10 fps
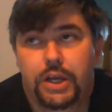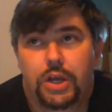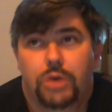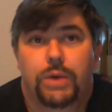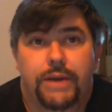
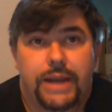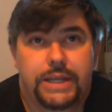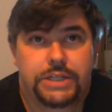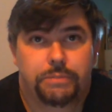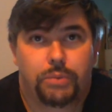whereas
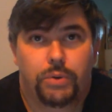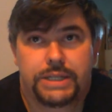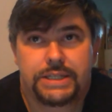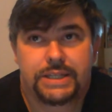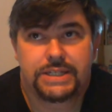your boys in
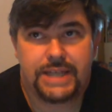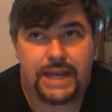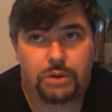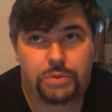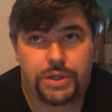the
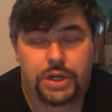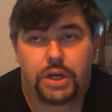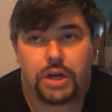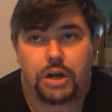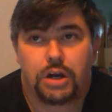South
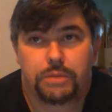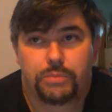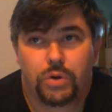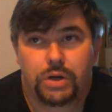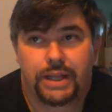are
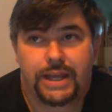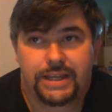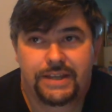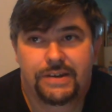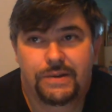more like, you
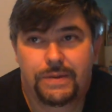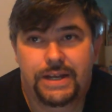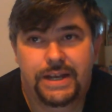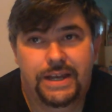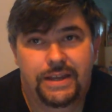know
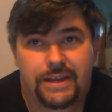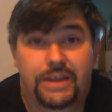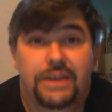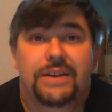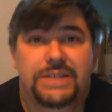what,
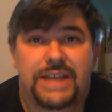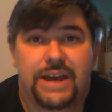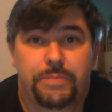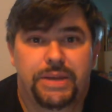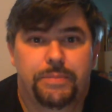here's how to
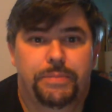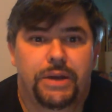be a better